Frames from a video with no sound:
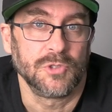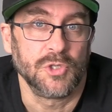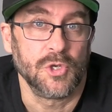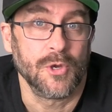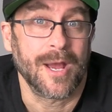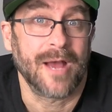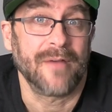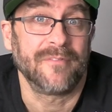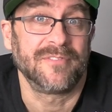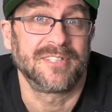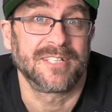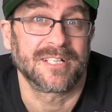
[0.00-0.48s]
You
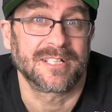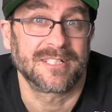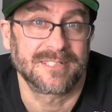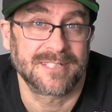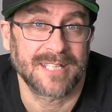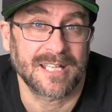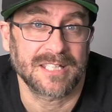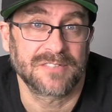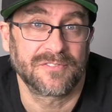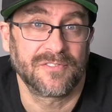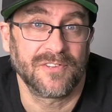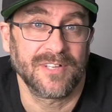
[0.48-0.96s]
have
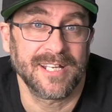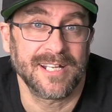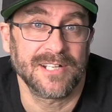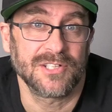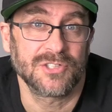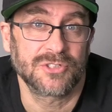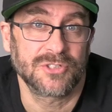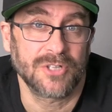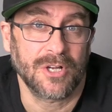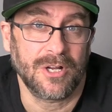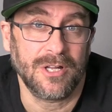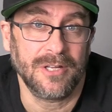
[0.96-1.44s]
successfully
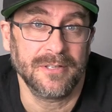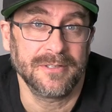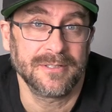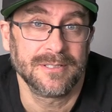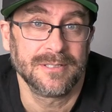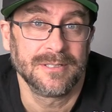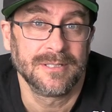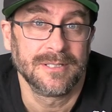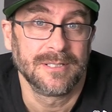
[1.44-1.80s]
installed